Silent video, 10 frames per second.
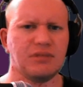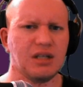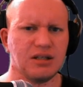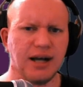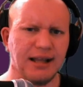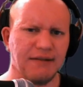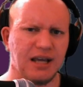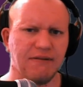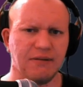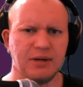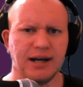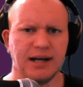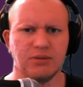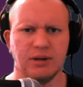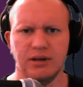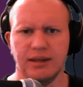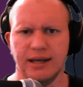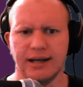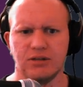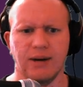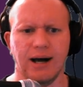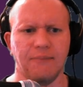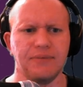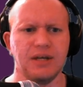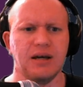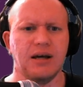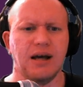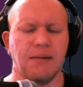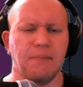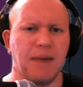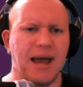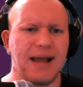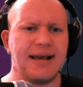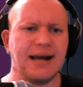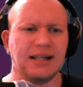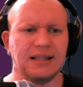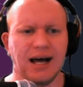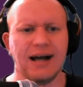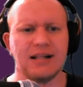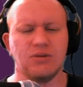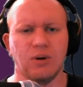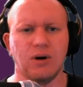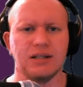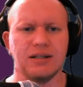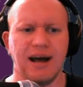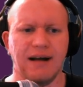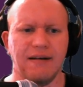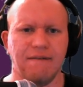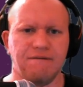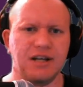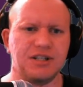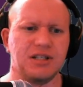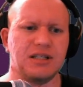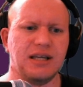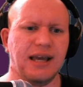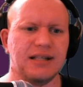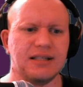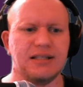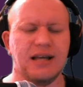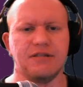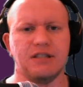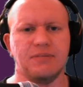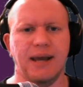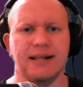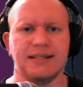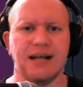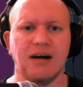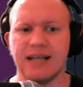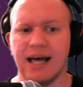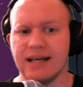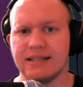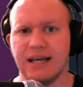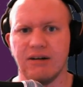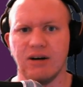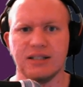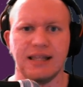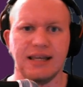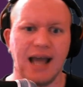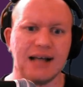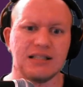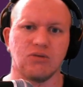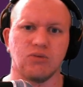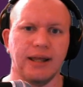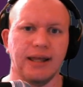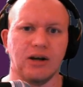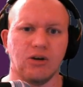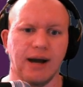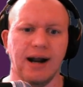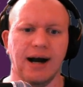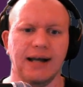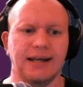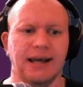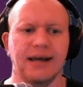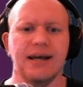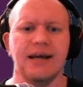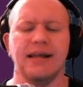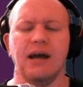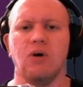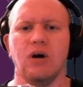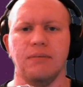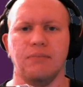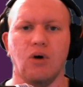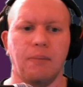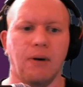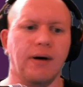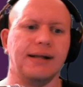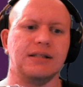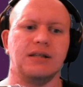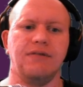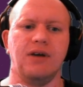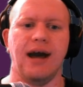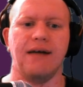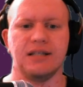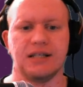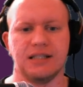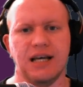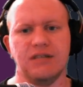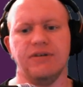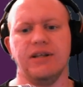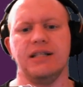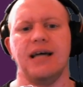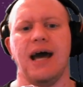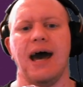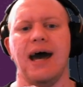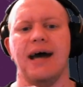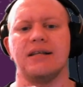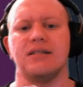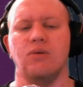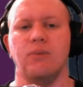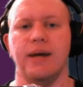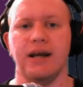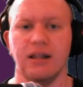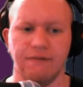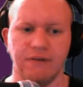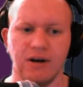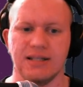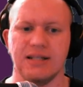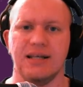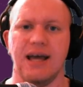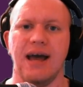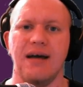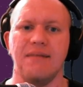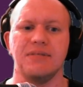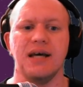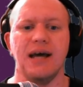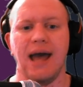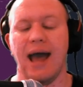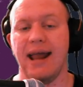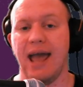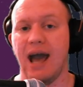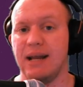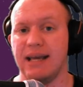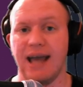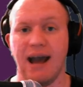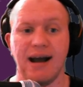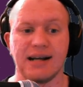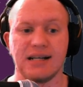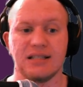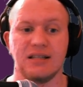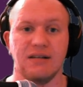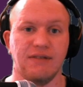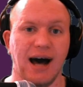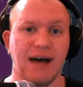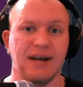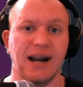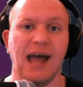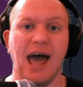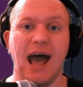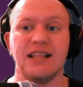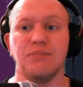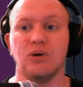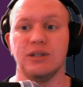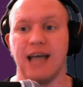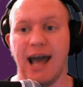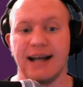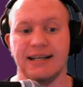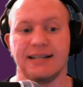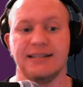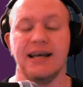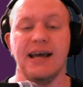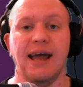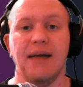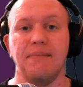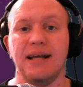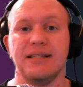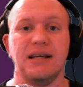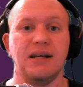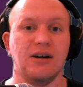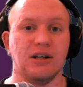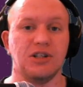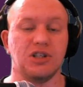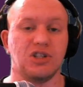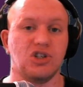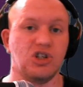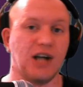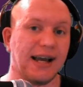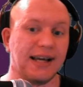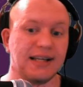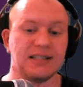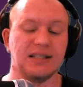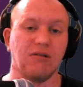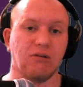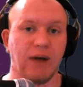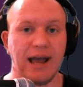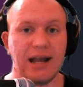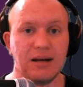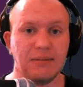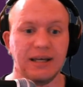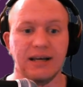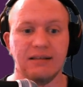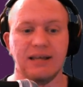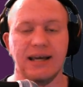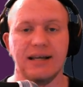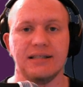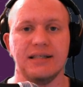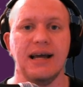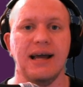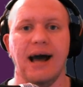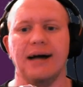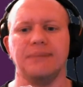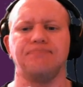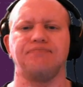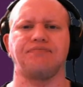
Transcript: so I'd love to hear from you guys what you think as well making alliance wars about efficiency instead of speed. Star Wars Galaxy Heroes, I think, has a really great idea. They award more points if you have successful attacks, the winning on the first attempt, and how many characters survive it. And it adds more tactics. It means that you're not just chucking stuff randomly at things. Um,